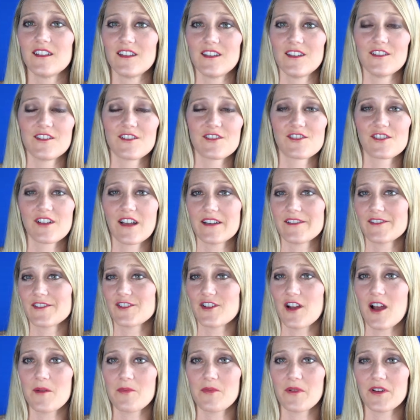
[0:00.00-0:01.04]
Just kind of
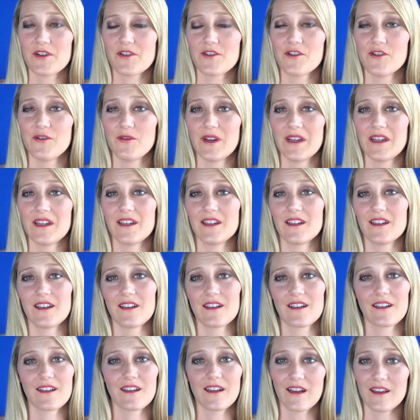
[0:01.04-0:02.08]
stop what you're doing.
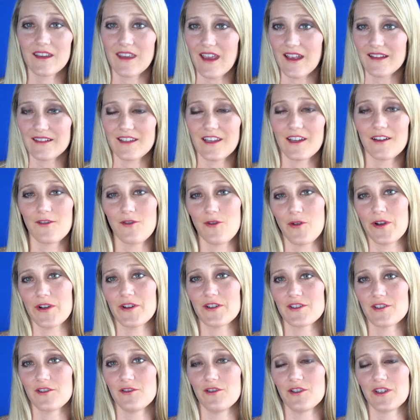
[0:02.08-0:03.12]
Again, get a
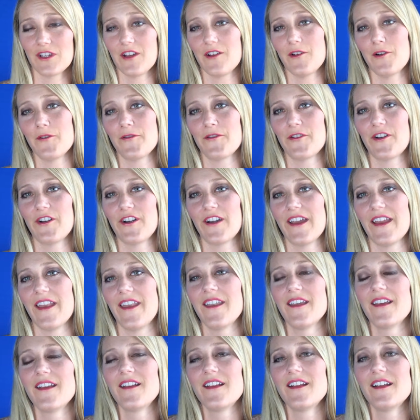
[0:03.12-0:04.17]
lawyer to look it over and